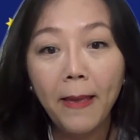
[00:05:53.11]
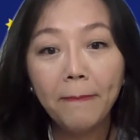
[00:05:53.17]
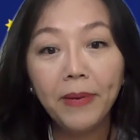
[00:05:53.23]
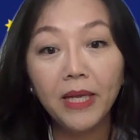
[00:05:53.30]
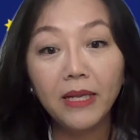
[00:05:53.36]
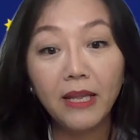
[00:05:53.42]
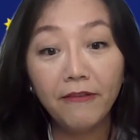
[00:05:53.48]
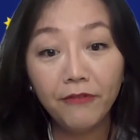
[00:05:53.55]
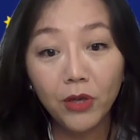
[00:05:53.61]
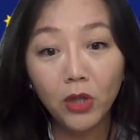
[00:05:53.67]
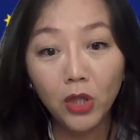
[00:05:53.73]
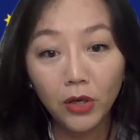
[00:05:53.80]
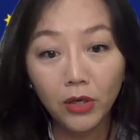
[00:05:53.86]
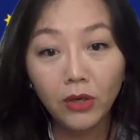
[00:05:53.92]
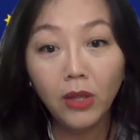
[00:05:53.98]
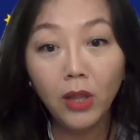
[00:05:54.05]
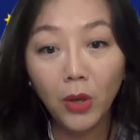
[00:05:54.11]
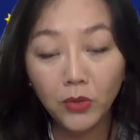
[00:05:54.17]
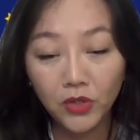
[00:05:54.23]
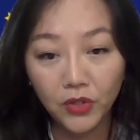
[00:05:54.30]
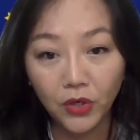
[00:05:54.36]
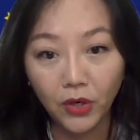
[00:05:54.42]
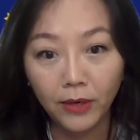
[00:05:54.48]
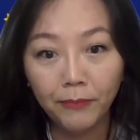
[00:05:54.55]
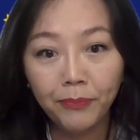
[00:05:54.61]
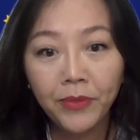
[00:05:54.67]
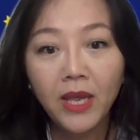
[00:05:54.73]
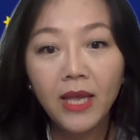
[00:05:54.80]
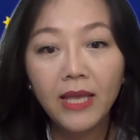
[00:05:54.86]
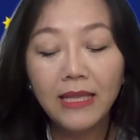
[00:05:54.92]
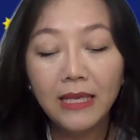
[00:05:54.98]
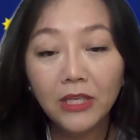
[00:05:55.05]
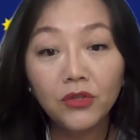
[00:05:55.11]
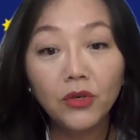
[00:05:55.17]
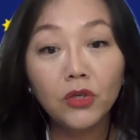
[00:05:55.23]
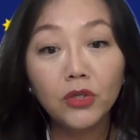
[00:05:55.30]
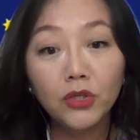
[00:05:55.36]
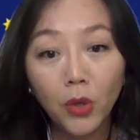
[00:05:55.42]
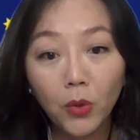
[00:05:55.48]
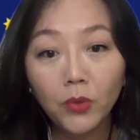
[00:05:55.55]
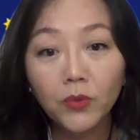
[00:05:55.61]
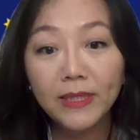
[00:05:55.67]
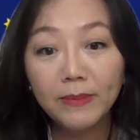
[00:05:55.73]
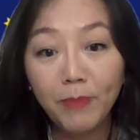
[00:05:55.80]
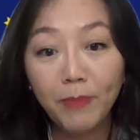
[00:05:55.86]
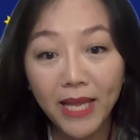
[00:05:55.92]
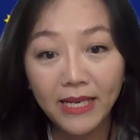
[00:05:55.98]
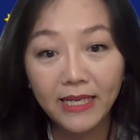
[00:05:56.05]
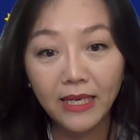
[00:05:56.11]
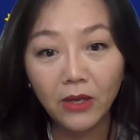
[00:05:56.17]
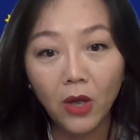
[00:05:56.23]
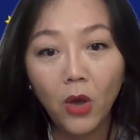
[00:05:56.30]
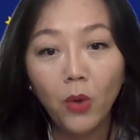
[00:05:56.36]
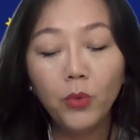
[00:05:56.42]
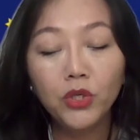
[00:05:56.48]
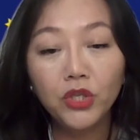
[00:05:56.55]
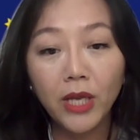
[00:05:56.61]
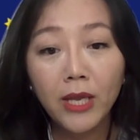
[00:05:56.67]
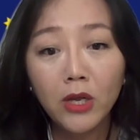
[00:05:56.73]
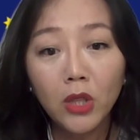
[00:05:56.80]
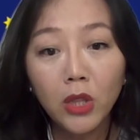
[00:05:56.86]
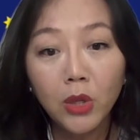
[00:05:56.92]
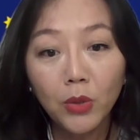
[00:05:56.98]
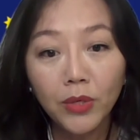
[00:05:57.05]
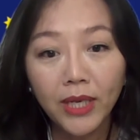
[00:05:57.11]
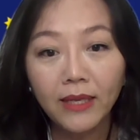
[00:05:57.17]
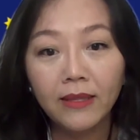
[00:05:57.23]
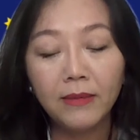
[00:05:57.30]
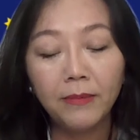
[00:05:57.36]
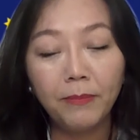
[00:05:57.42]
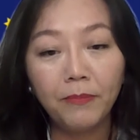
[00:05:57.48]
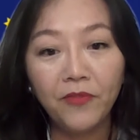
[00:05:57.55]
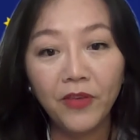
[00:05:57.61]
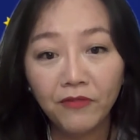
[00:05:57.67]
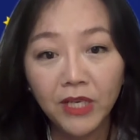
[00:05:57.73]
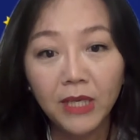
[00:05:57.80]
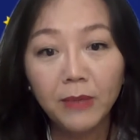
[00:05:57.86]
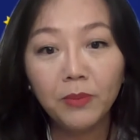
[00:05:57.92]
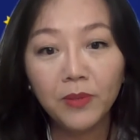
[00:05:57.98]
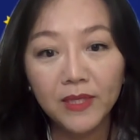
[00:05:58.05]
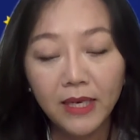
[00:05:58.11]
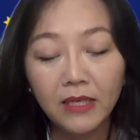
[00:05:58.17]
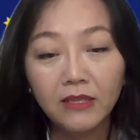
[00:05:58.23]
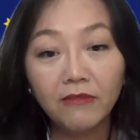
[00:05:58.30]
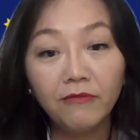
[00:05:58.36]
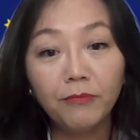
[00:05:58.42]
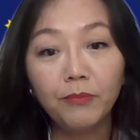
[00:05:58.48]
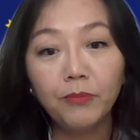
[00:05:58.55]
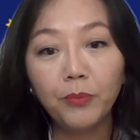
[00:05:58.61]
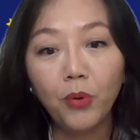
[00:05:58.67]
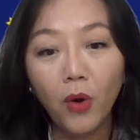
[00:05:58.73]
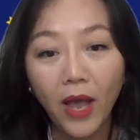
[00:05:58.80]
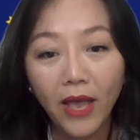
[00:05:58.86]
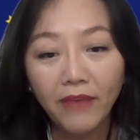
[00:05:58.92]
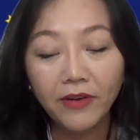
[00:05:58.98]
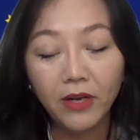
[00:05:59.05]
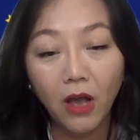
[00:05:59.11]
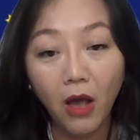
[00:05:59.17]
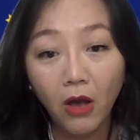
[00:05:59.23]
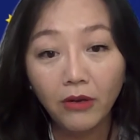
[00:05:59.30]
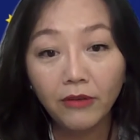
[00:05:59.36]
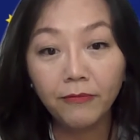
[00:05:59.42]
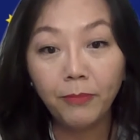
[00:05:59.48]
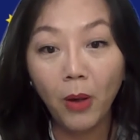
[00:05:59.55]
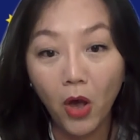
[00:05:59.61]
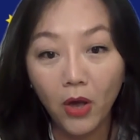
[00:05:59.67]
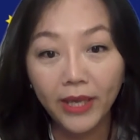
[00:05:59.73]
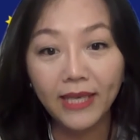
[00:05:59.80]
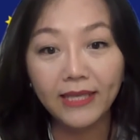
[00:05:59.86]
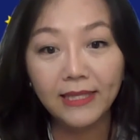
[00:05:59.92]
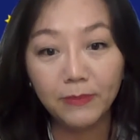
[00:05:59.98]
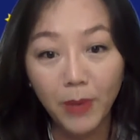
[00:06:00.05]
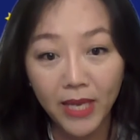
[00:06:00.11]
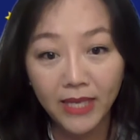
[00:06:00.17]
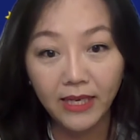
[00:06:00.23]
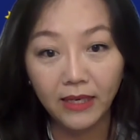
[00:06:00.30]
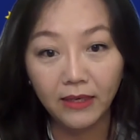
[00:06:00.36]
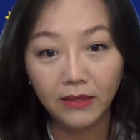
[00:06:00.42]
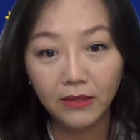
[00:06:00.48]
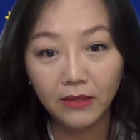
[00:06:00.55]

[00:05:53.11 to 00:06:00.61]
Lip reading: But if you look closer, these are total spending, which including the 50% of private out-of-pocket spending.